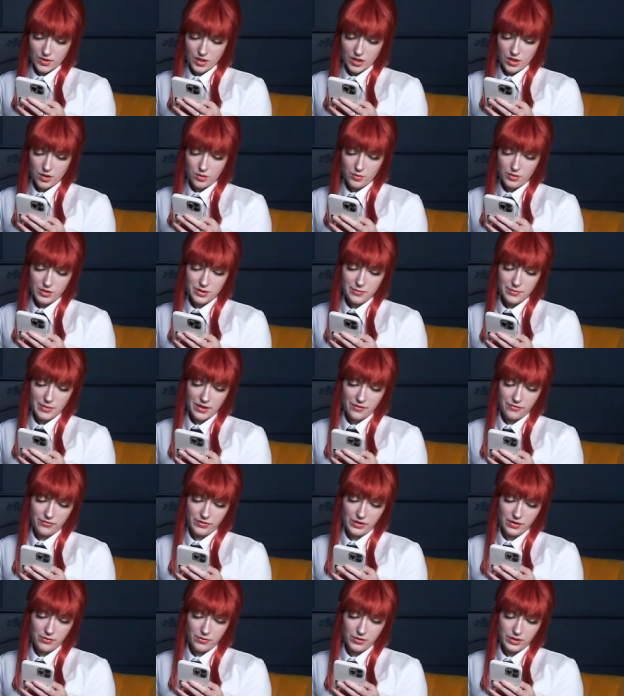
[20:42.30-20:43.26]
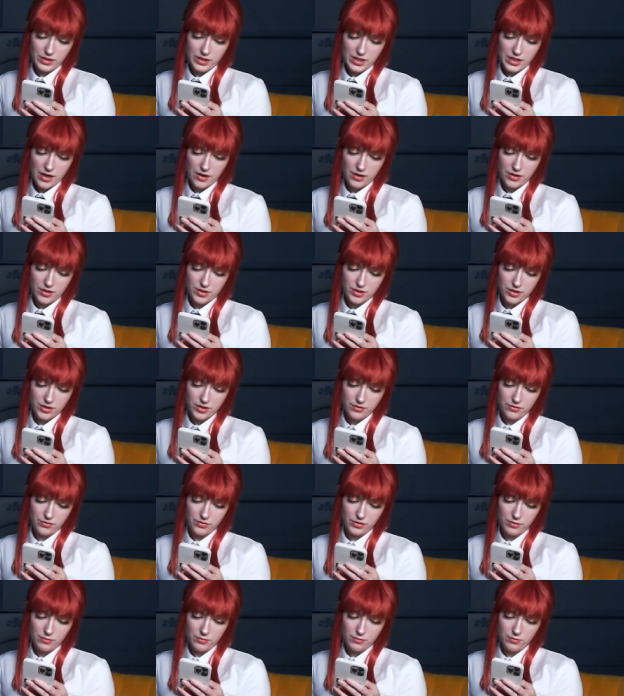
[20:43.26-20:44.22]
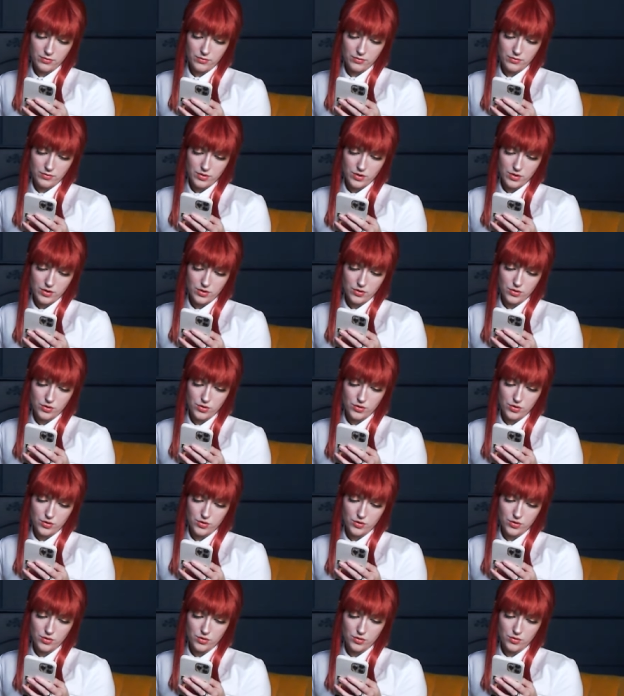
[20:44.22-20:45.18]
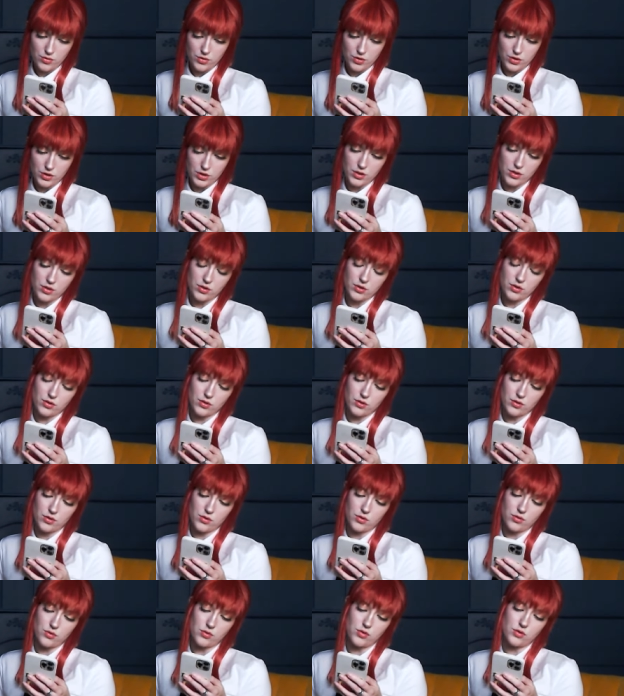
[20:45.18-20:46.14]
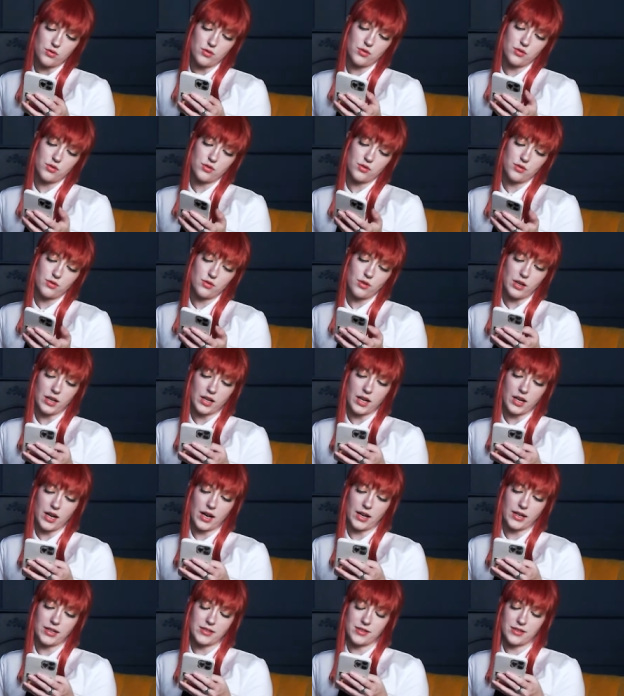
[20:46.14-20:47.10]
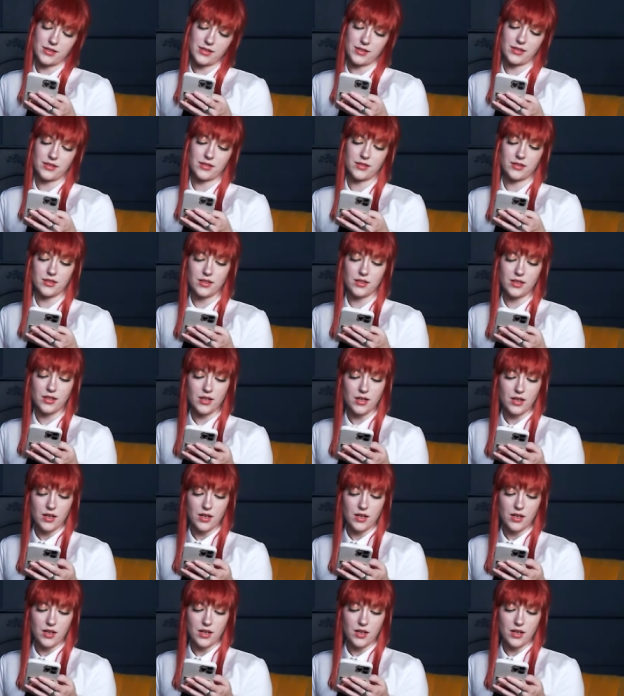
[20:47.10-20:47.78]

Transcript: Who was my favorite character from Jujutsu Kaisen?